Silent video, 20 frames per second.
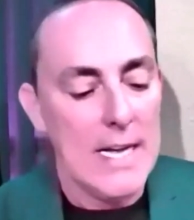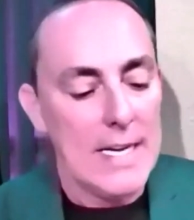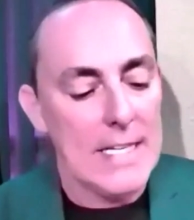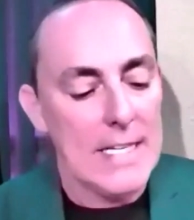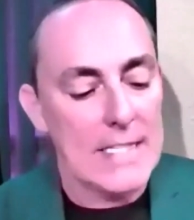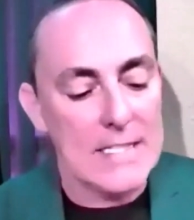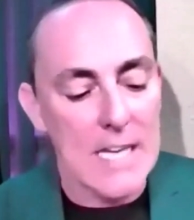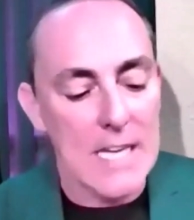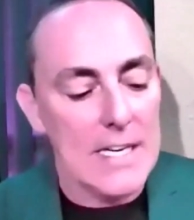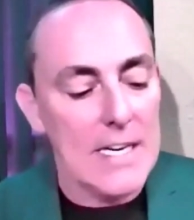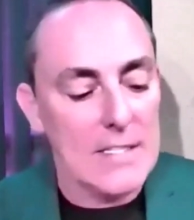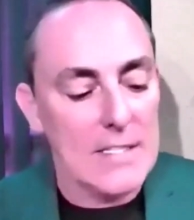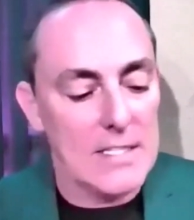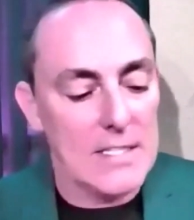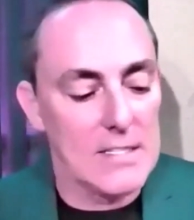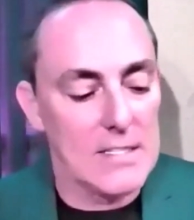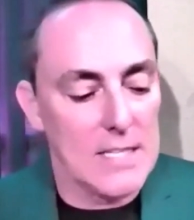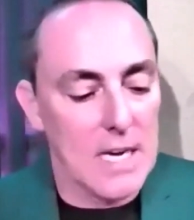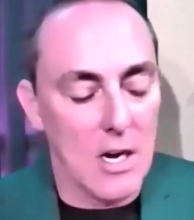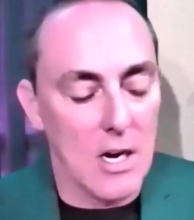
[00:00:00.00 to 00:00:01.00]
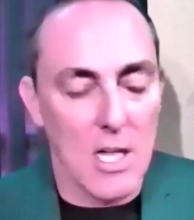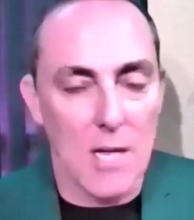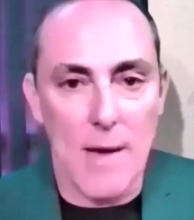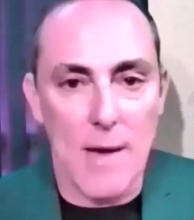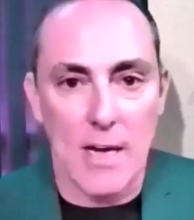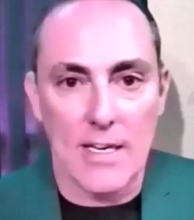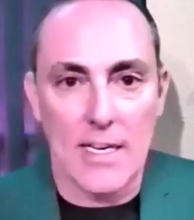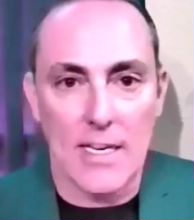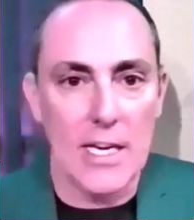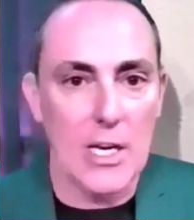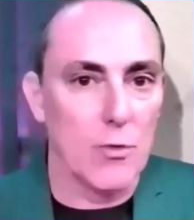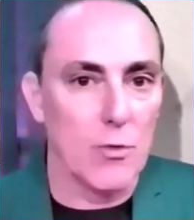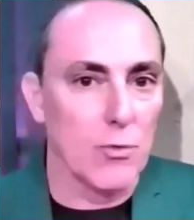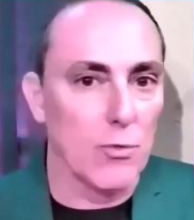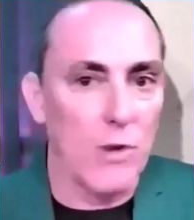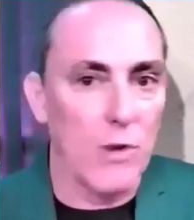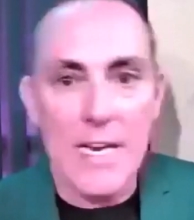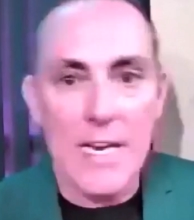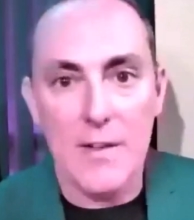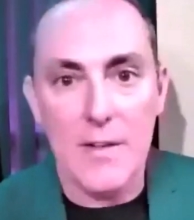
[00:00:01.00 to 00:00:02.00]
It's not necessarily about getting
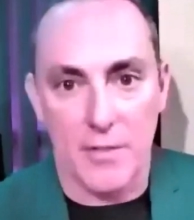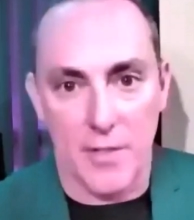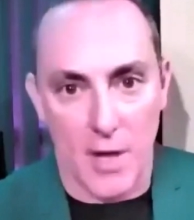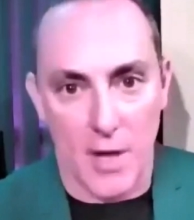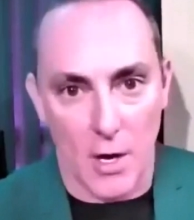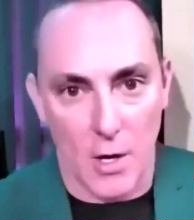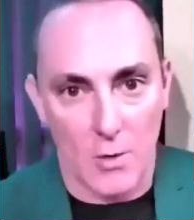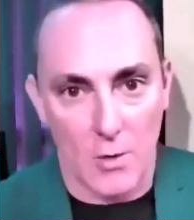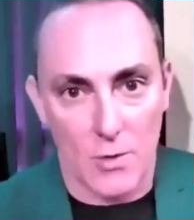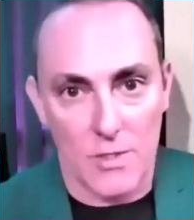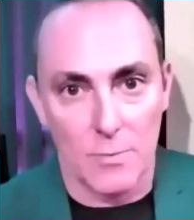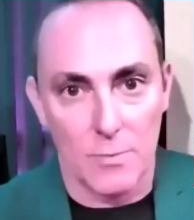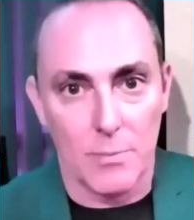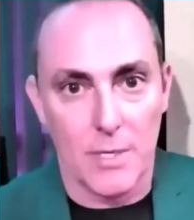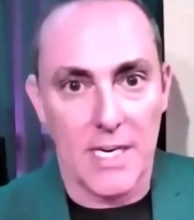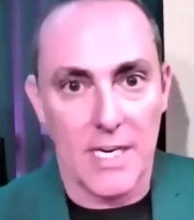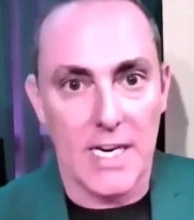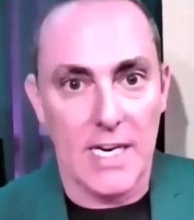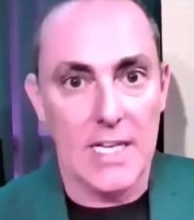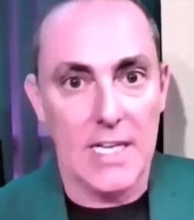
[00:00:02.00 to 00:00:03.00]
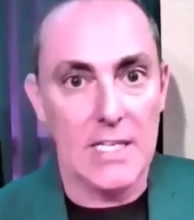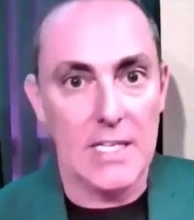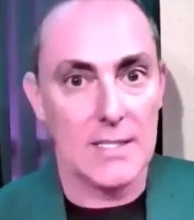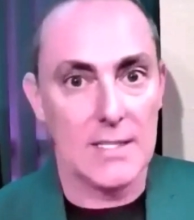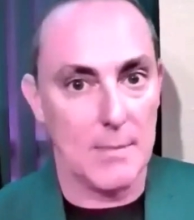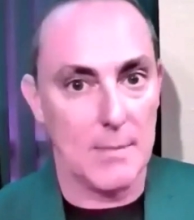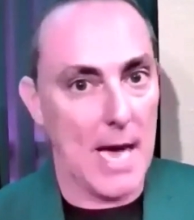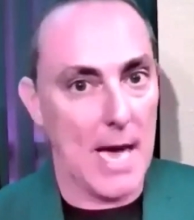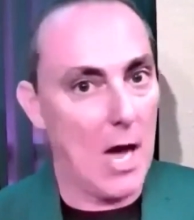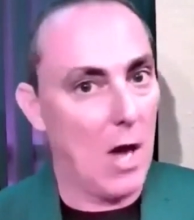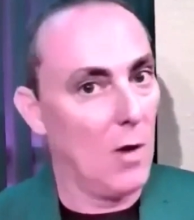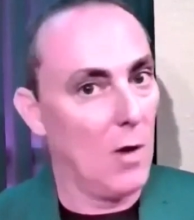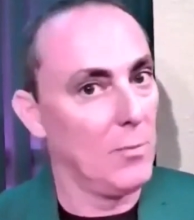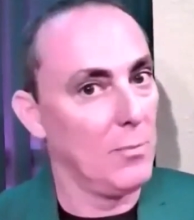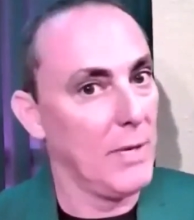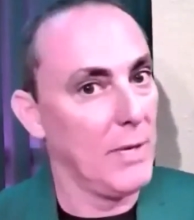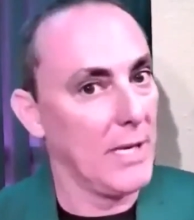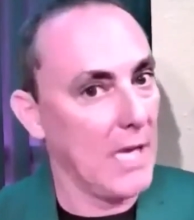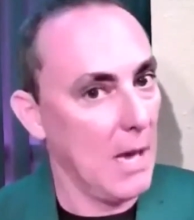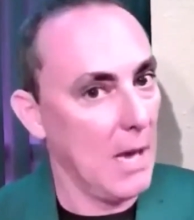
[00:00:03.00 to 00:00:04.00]
rid of those, but it is about
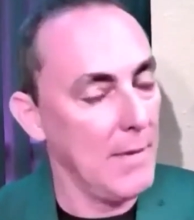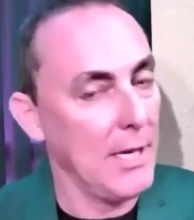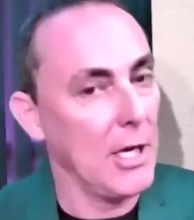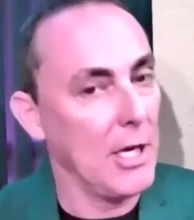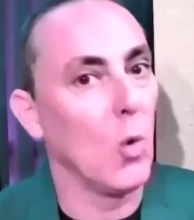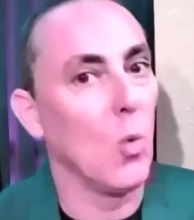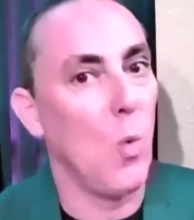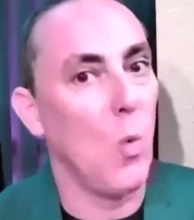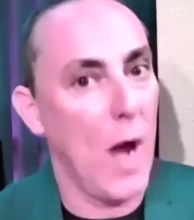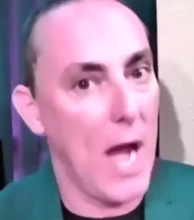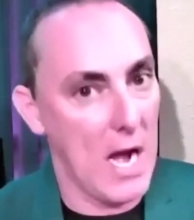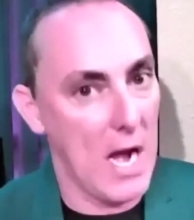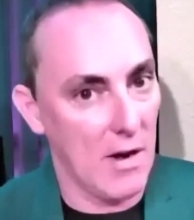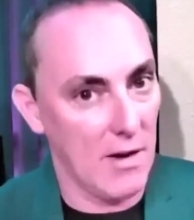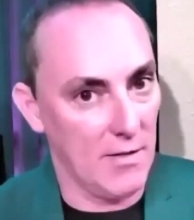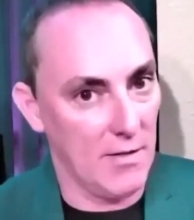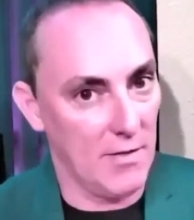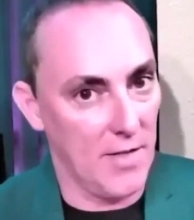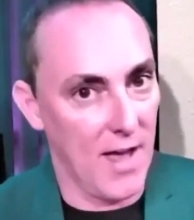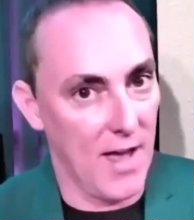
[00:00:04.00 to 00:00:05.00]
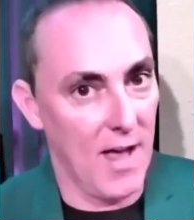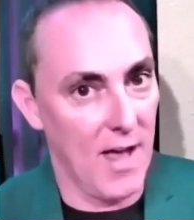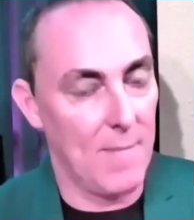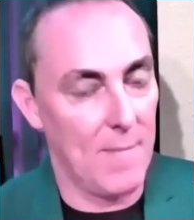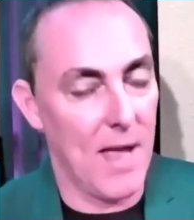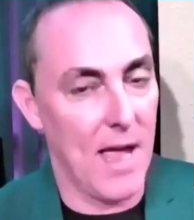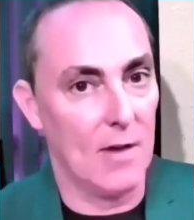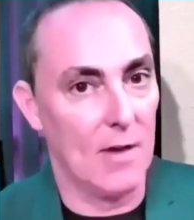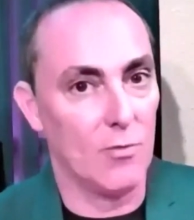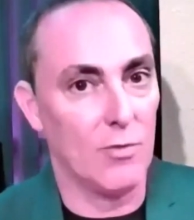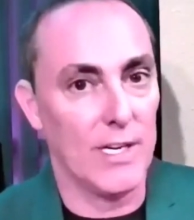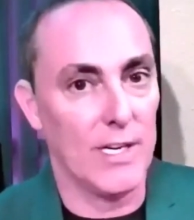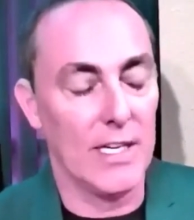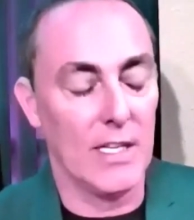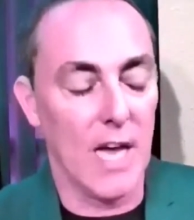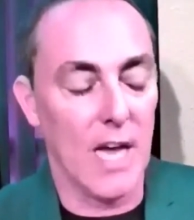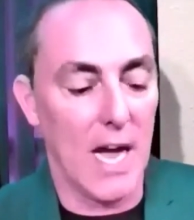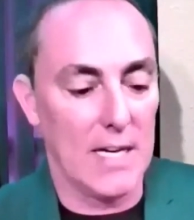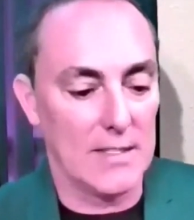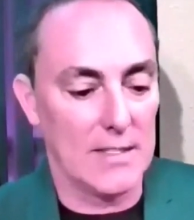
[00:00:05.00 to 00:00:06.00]
becoming aware of them and
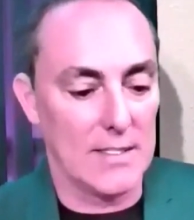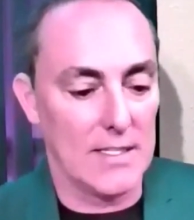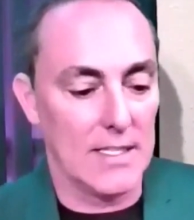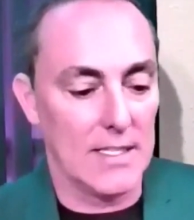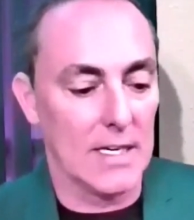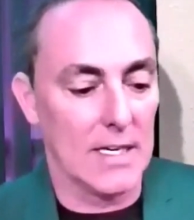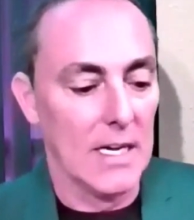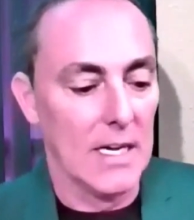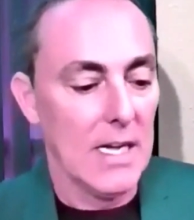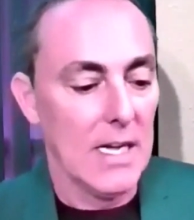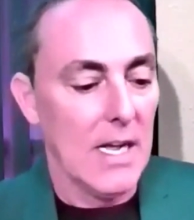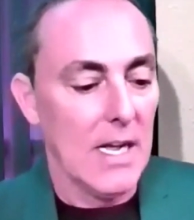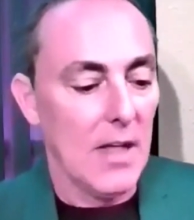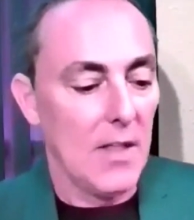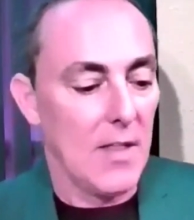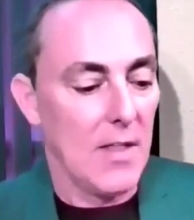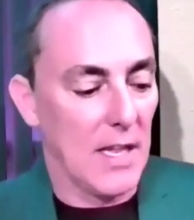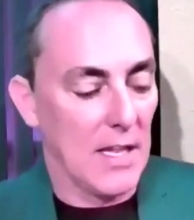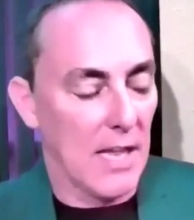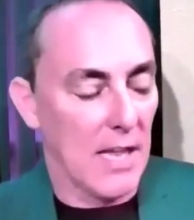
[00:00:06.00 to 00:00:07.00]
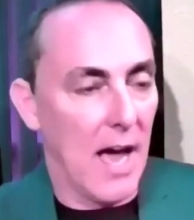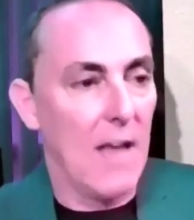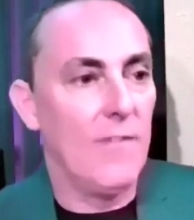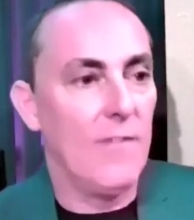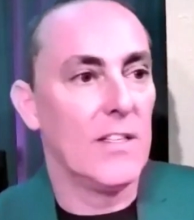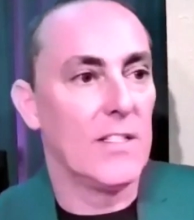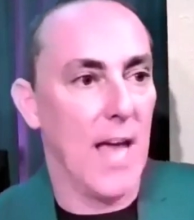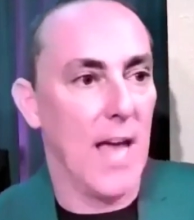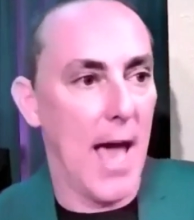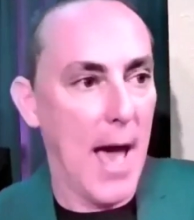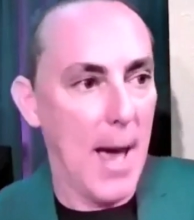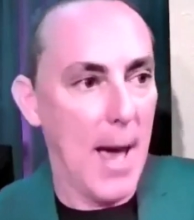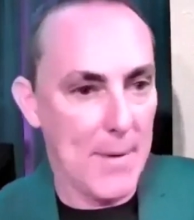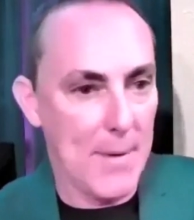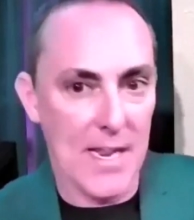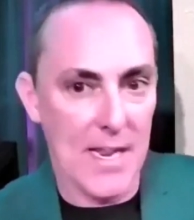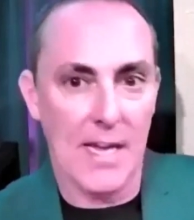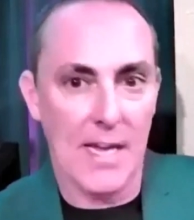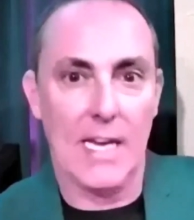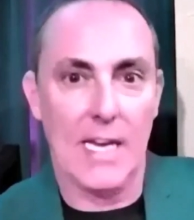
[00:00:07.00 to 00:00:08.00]
realizing that life is
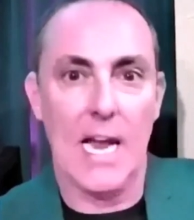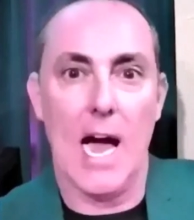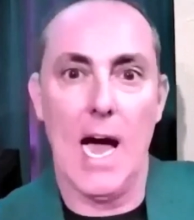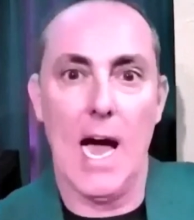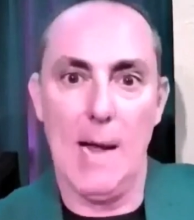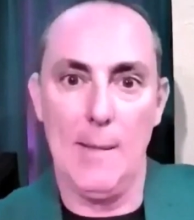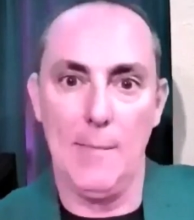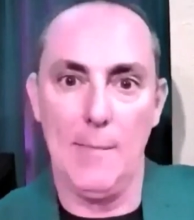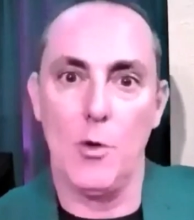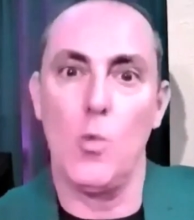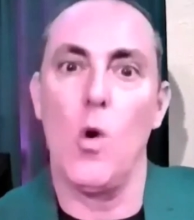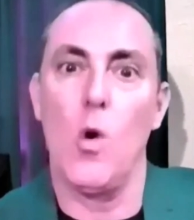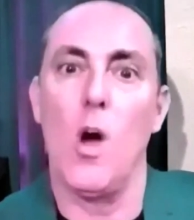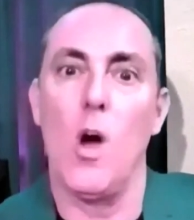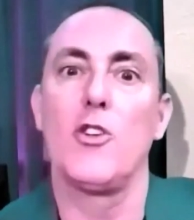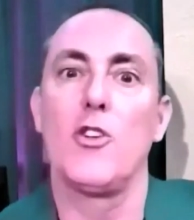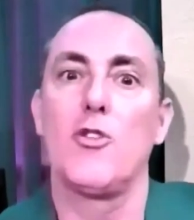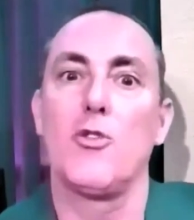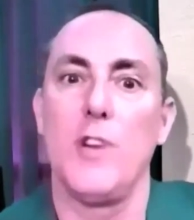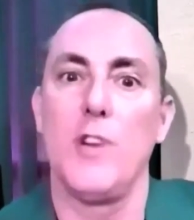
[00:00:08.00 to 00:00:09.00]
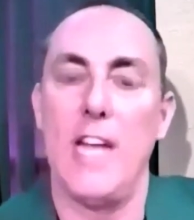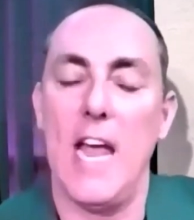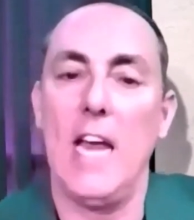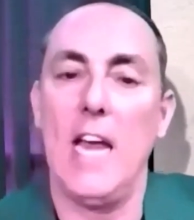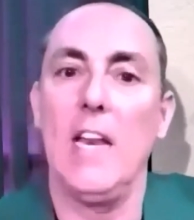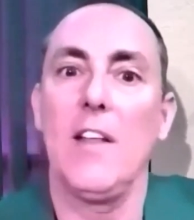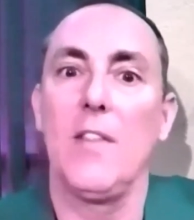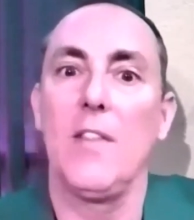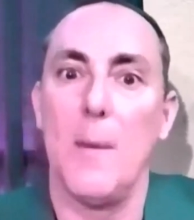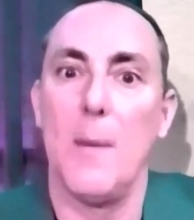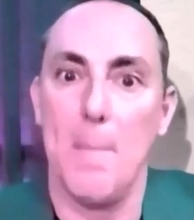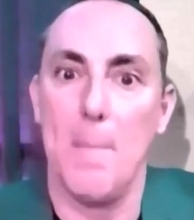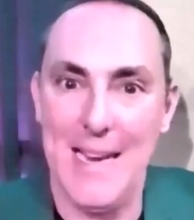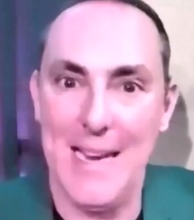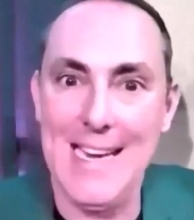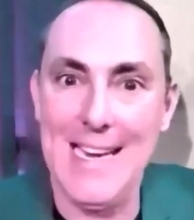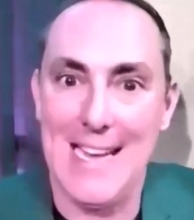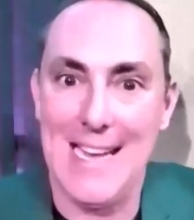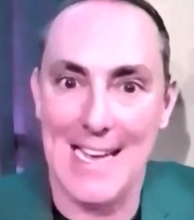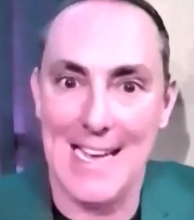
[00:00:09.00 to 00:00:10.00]
happening and I'm the one creating the
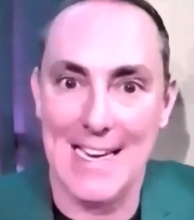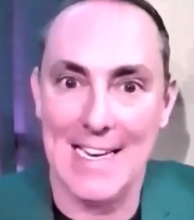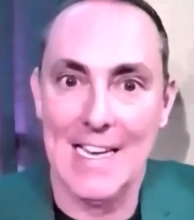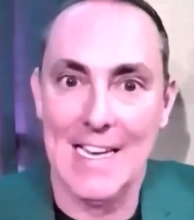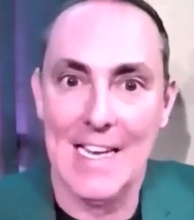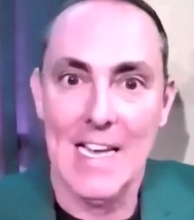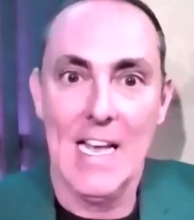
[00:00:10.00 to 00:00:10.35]
meaning.